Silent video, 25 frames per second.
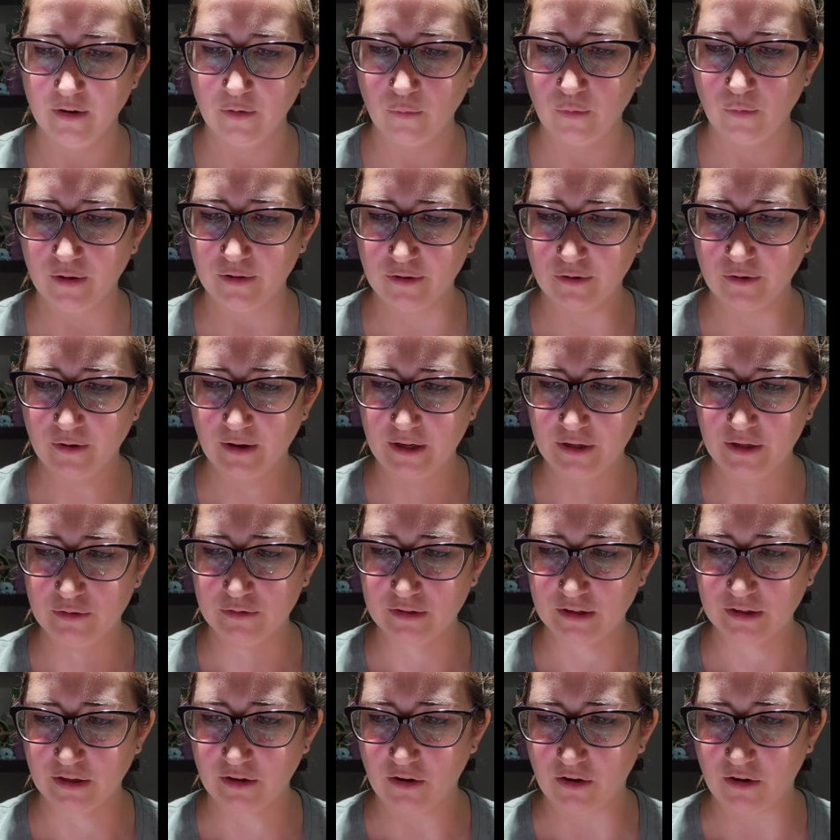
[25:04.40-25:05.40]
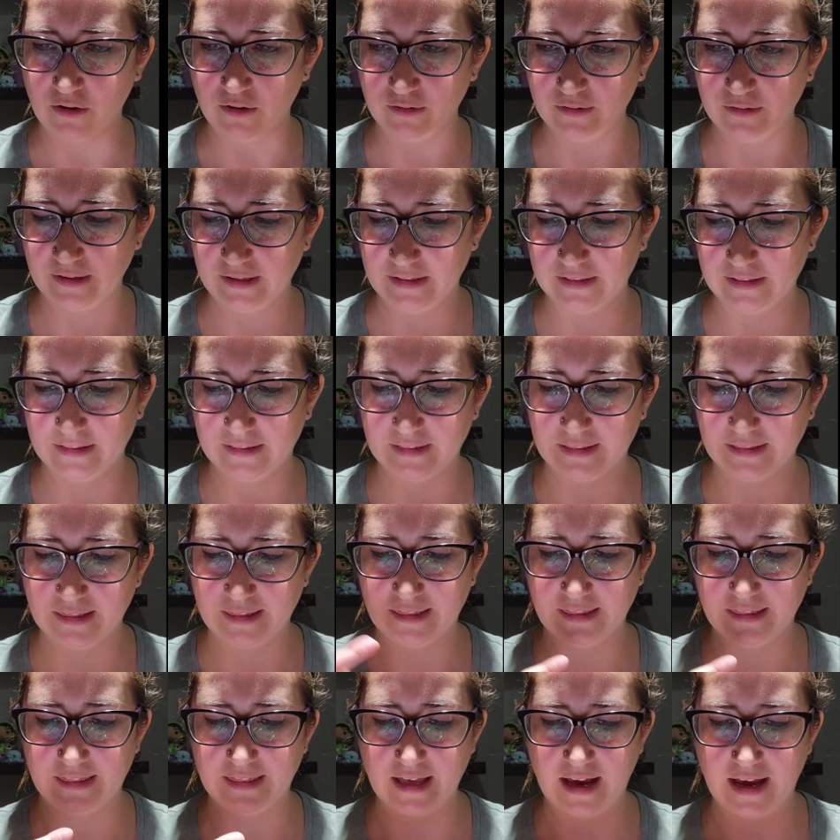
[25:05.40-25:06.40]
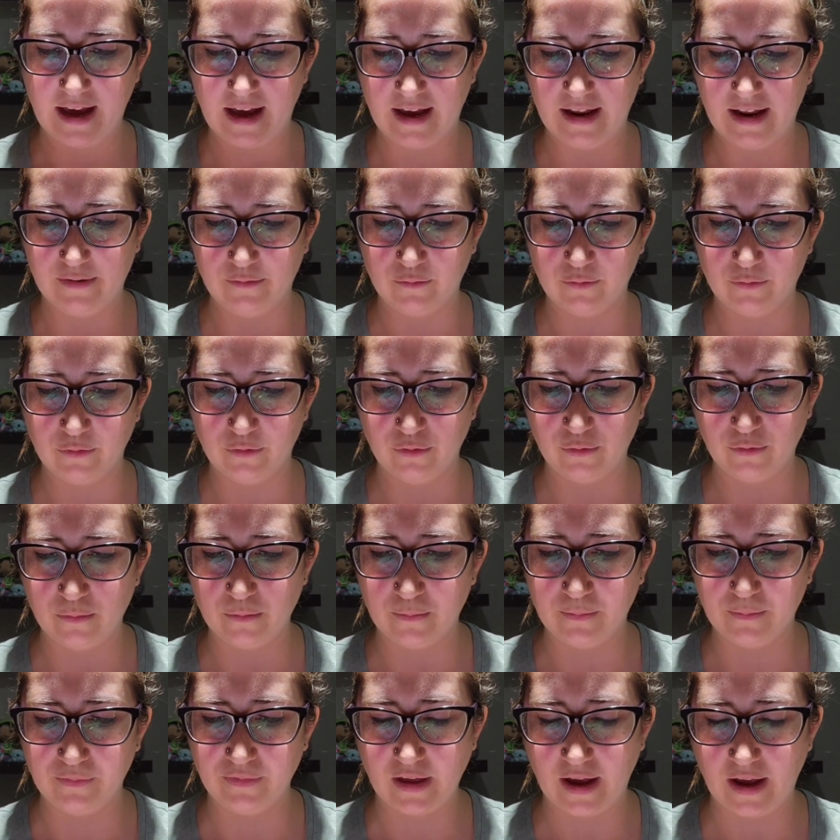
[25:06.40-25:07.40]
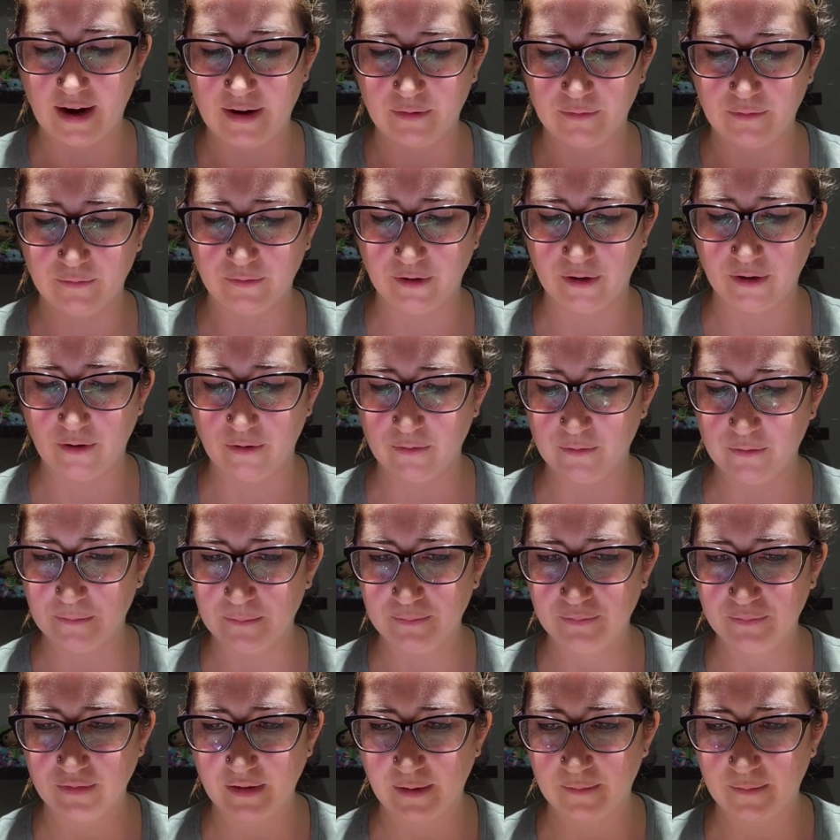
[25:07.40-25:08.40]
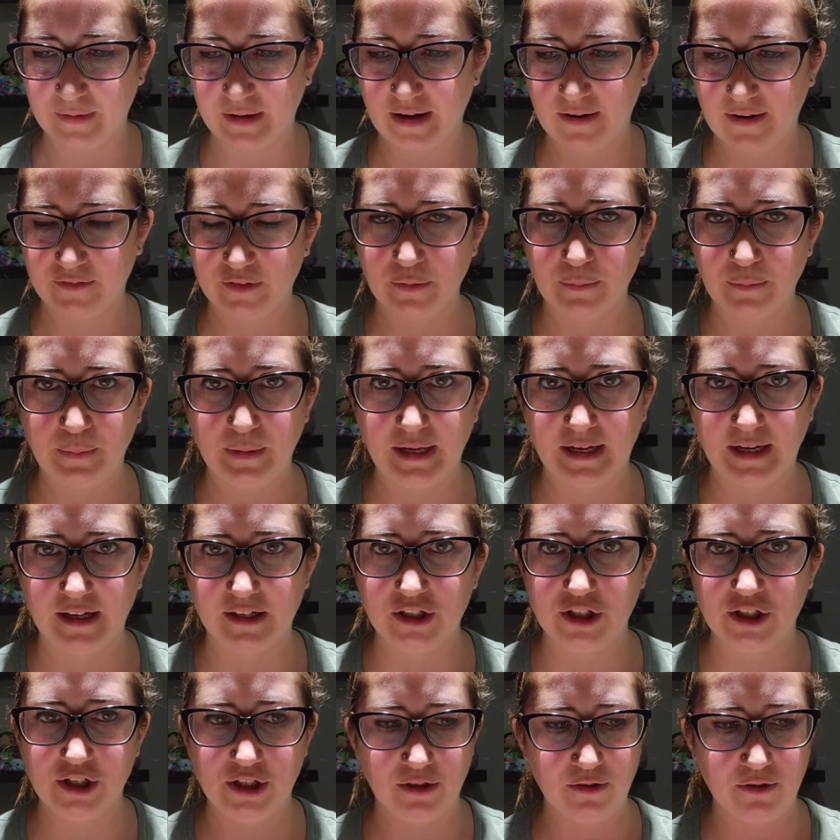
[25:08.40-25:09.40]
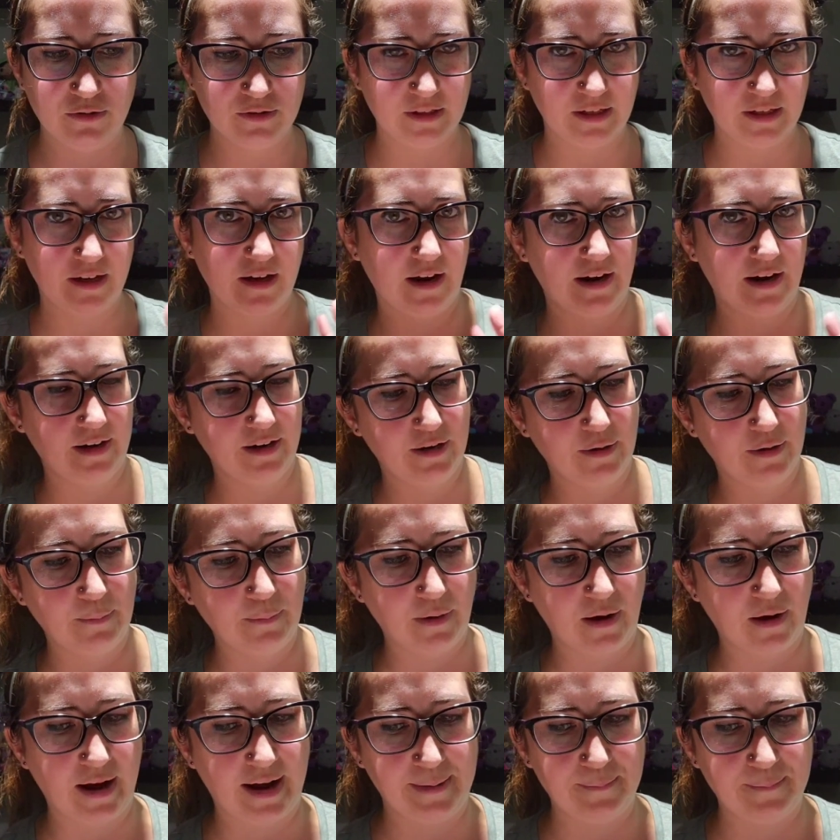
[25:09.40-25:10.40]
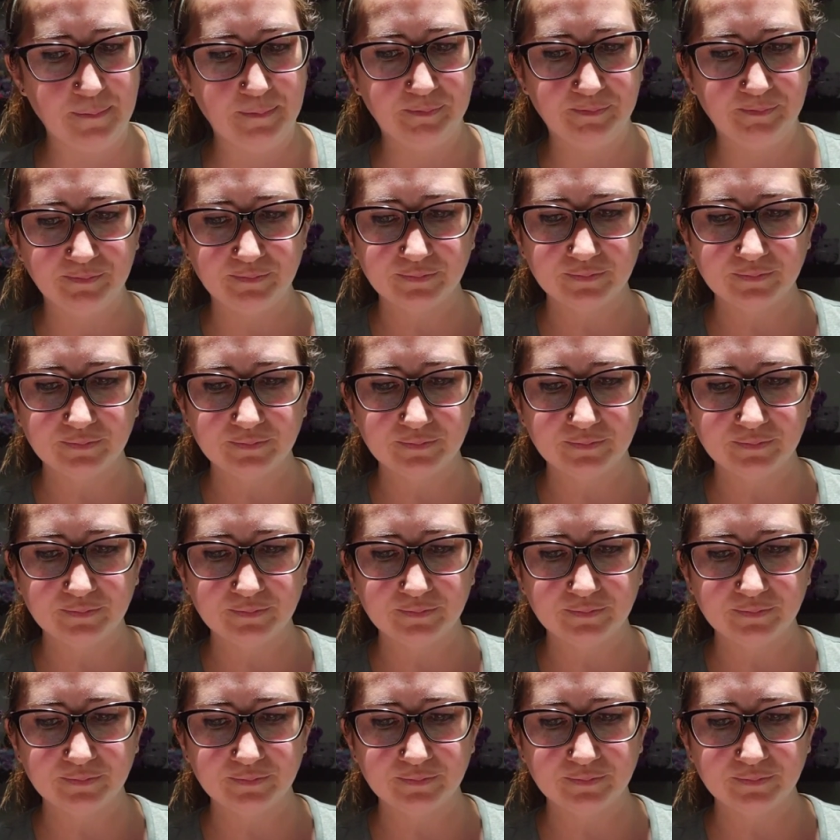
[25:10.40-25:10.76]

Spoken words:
Whether I use it all in that room, I don't know. I'm going to have to pick and choose and kind of combine.